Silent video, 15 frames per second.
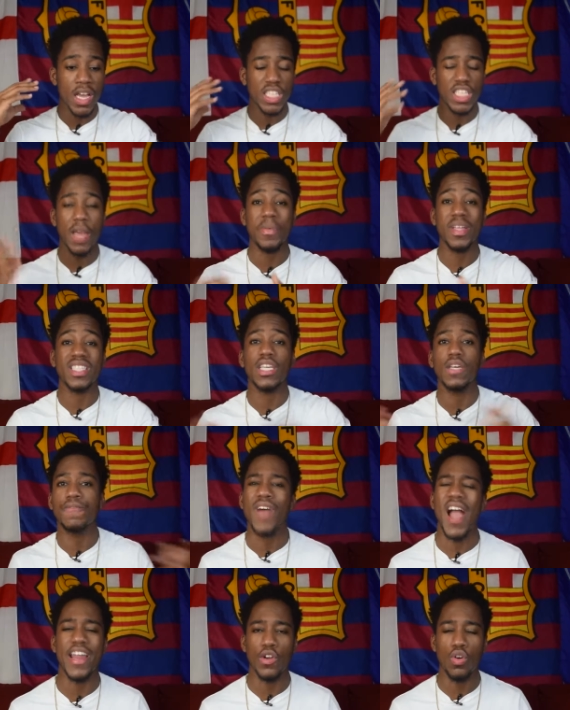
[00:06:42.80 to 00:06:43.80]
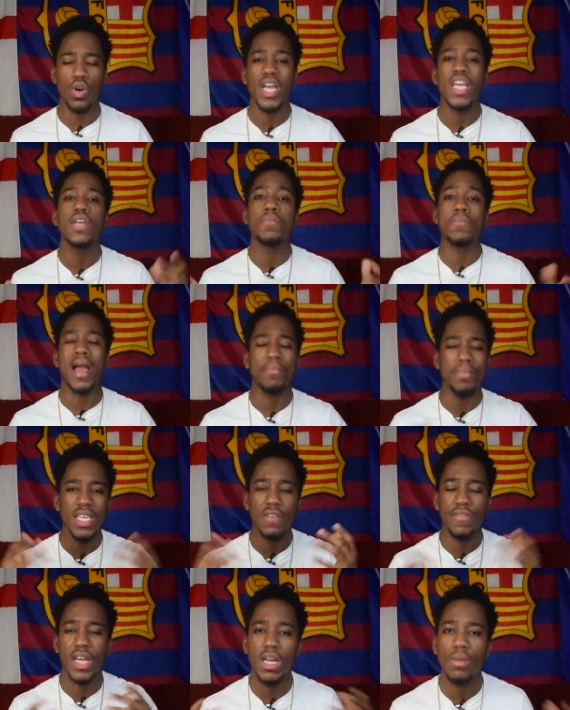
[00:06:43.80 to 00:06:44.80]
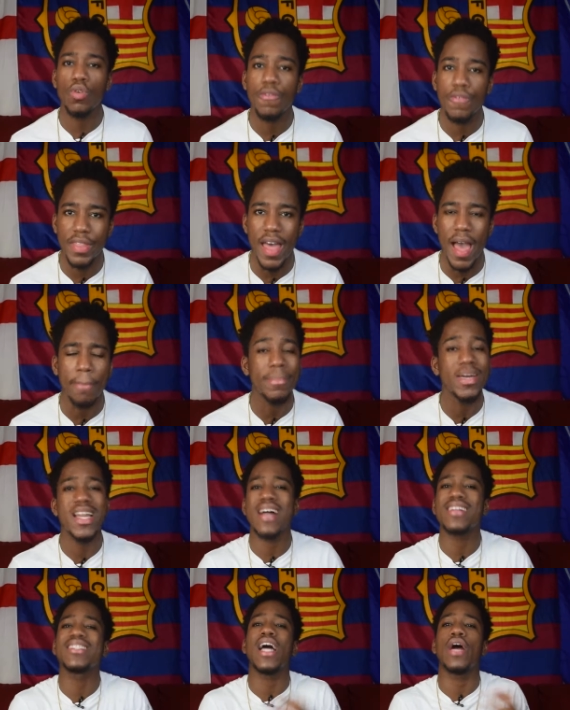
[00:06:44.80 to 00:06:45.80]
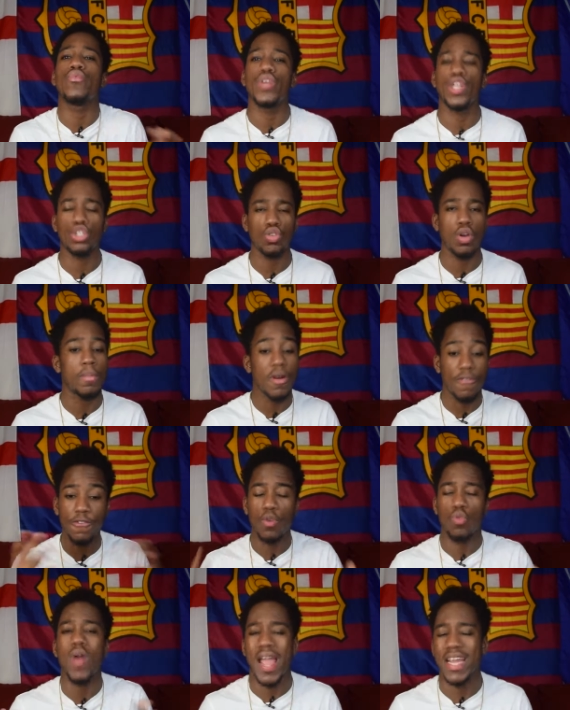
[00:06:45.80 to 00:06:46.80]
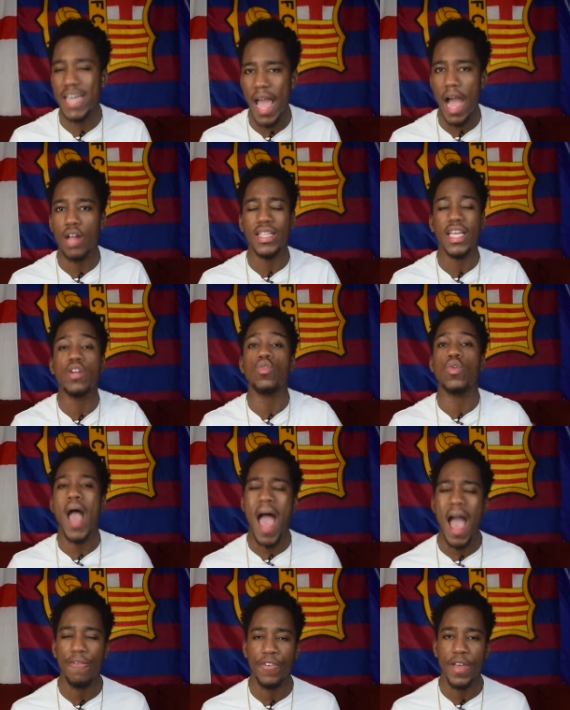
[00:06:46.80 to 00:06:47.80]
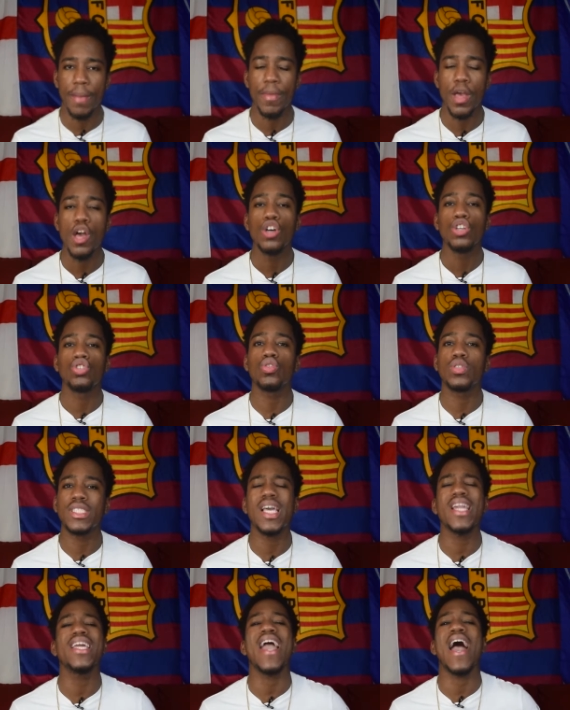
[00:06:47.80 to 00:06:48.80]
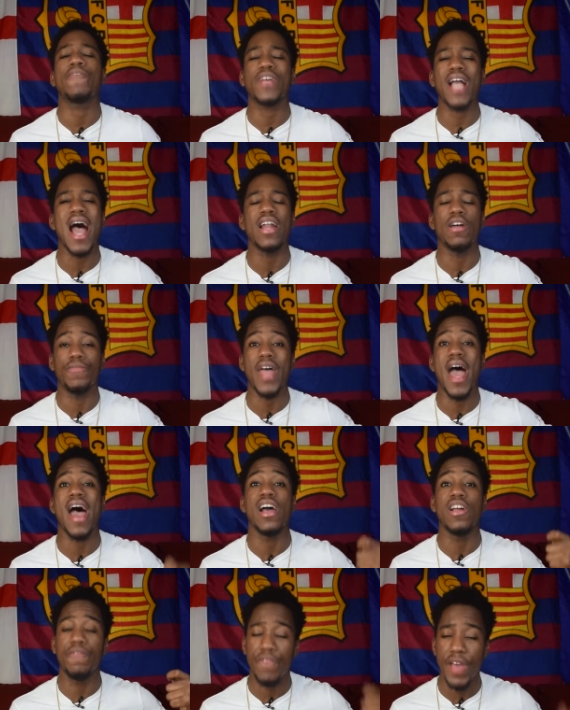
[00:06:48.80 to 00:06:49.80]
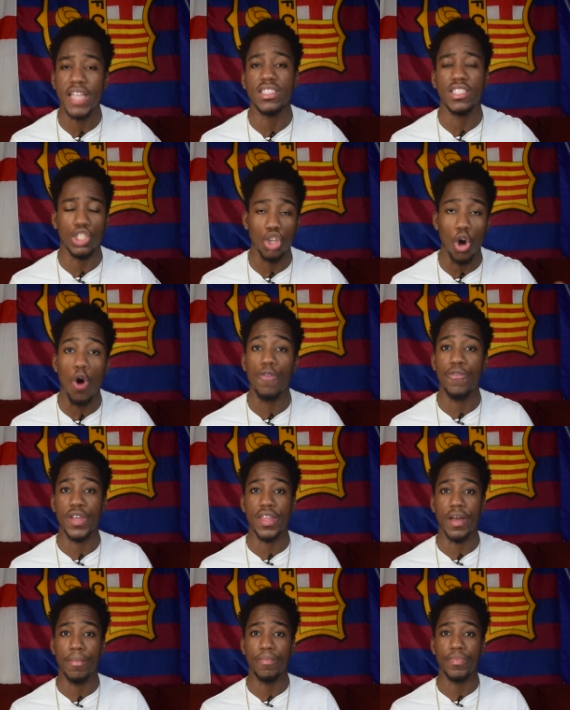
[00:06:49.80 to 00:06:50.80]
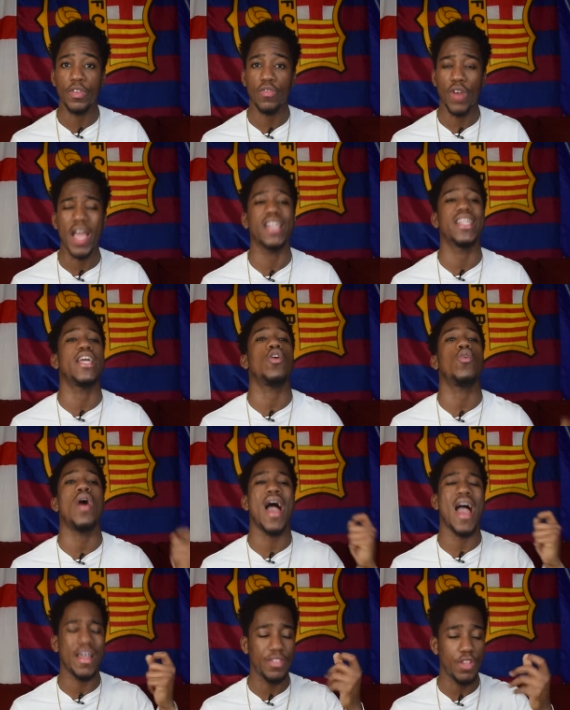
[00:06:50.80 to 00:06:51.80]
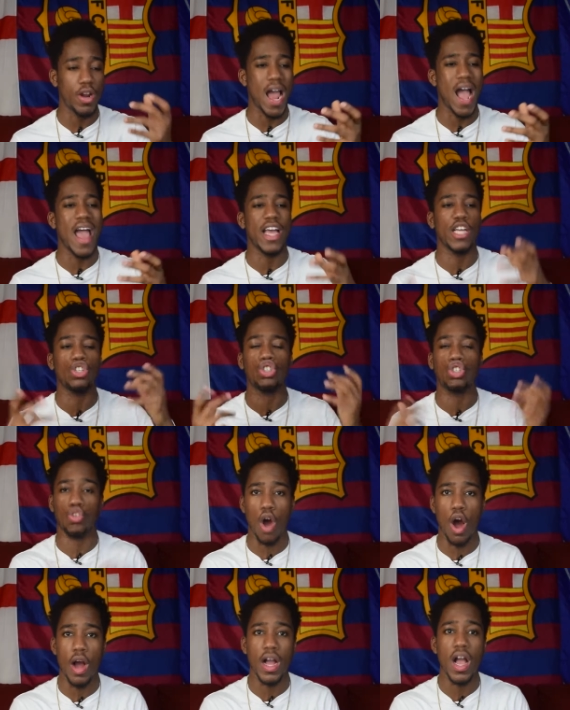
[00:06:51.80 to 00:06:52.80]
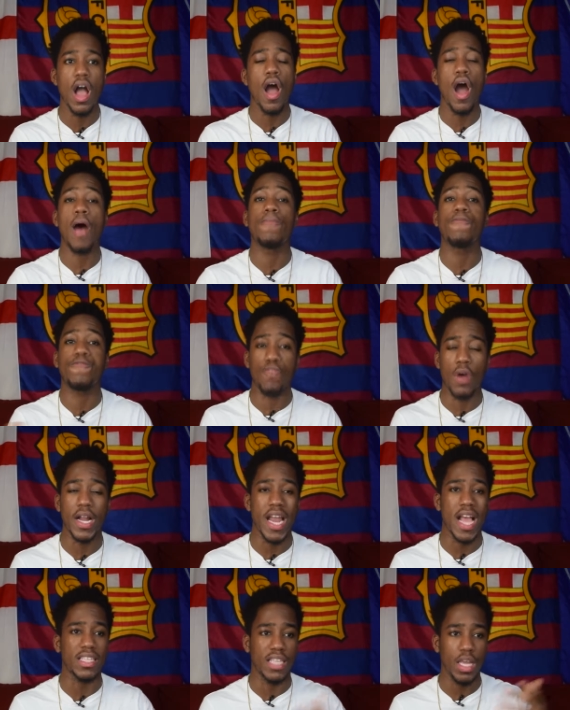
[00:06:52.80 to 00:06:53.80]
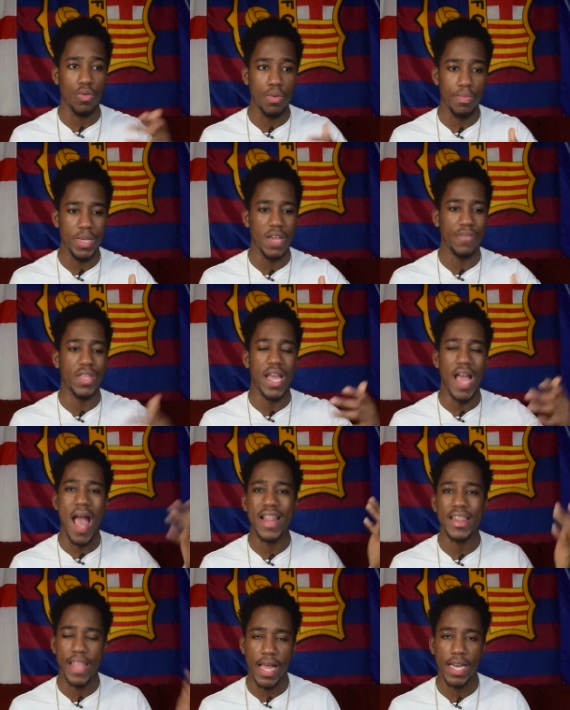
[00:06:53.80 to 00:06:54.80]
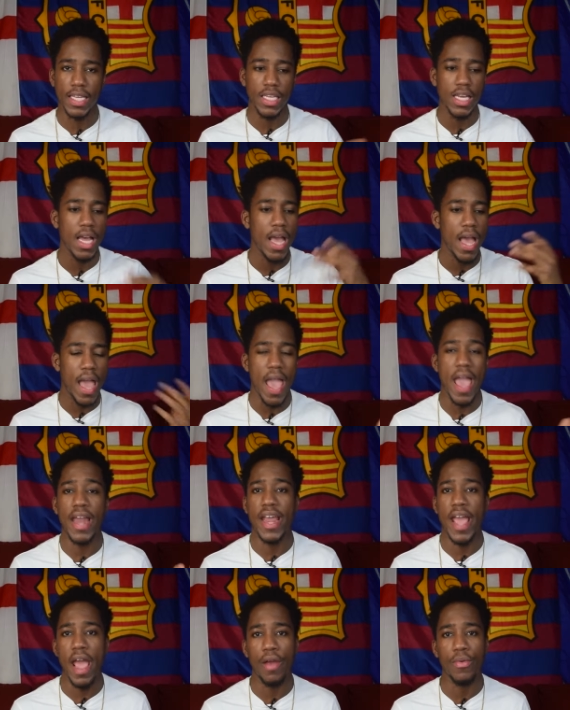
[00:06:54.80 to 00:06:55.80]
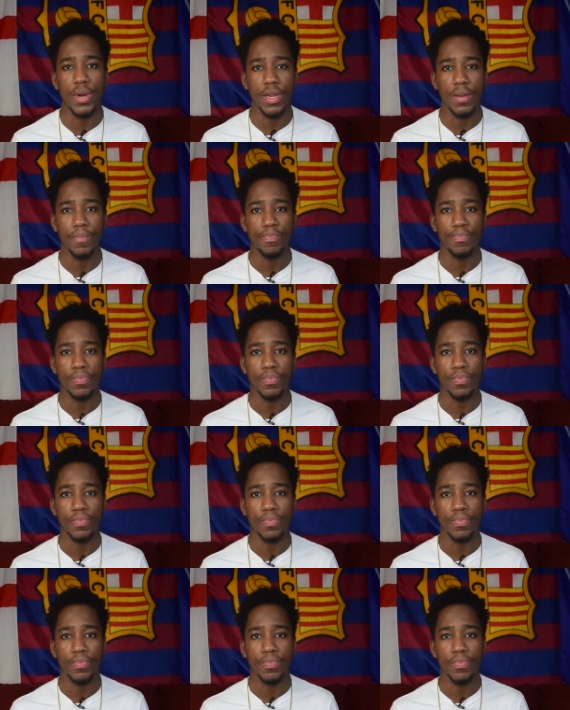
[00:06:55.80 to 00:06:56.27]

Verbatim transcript: Champions League final, he might be available for that, but that's not reassured. But for right now, they don't have him. So City have kind of that advantage over them, right? They don't have, they're not as strong up front as they would be if they had Dele and Harry.